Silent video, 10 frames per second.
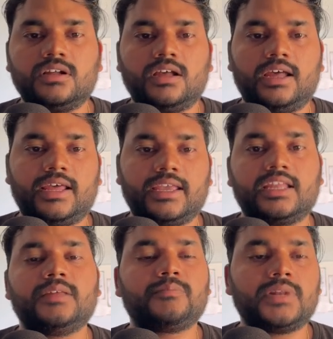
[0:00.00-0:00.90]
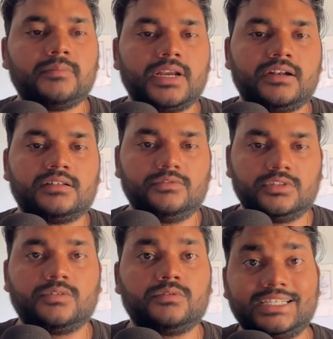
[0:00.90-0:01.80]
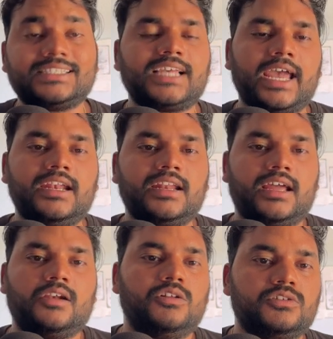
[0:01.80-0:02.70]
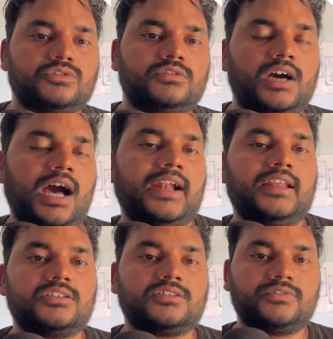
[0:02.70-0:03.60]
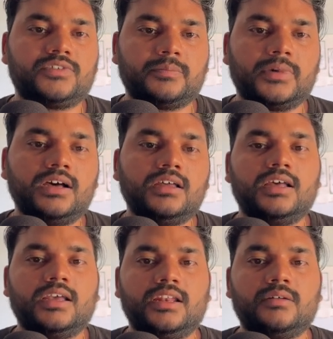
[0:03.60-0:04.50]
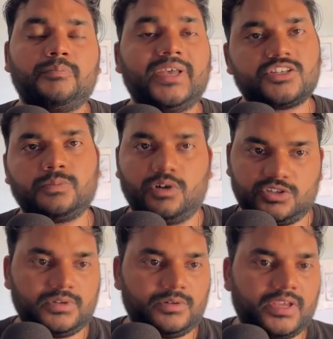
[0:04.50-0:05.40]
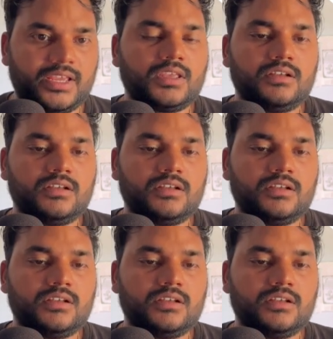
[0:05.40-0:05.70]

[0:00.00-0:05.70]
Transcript: and I can implement the designed and also the ideas of Tripa in a best possible way.